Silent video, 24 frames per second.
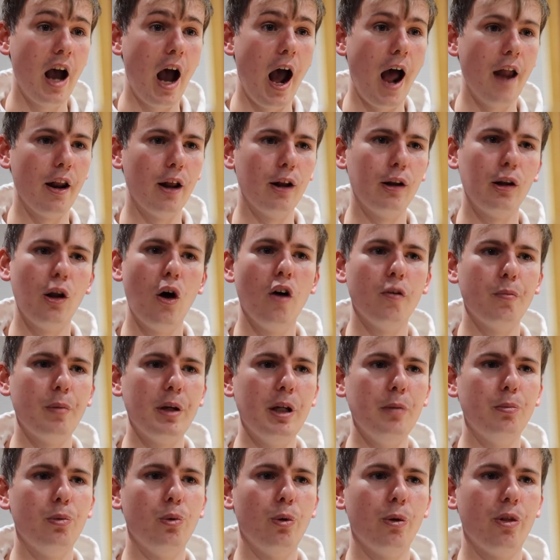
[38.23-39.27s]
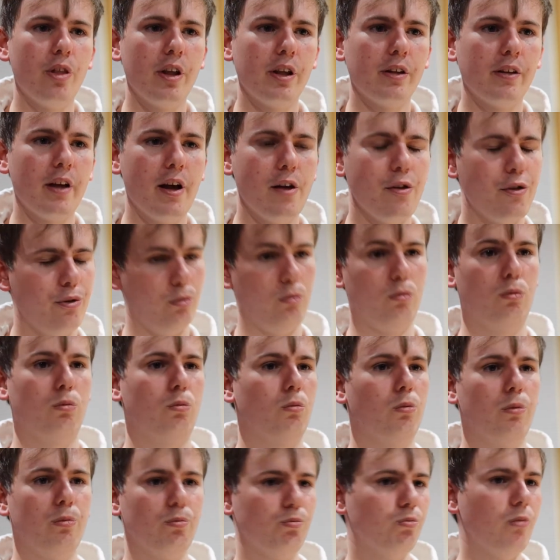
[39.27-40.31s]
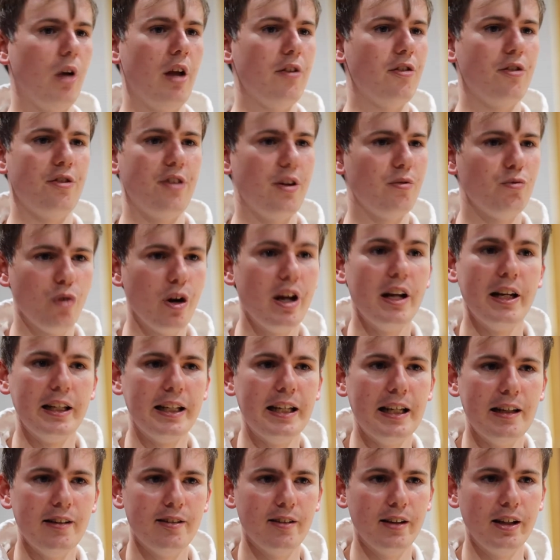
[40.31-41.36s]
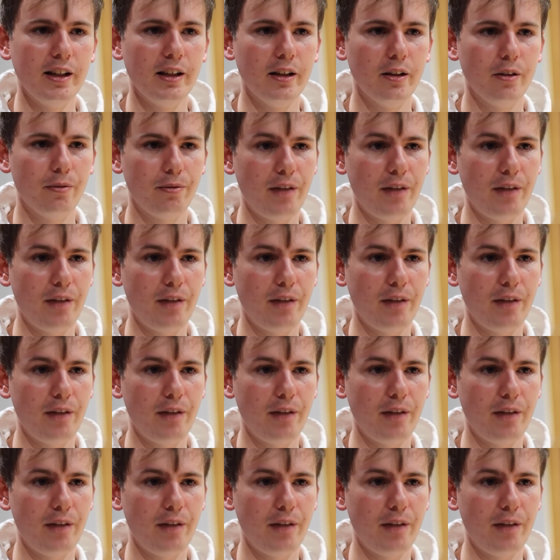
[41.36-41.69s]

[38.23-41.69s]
And a lot of people think that's, as I said, really easy.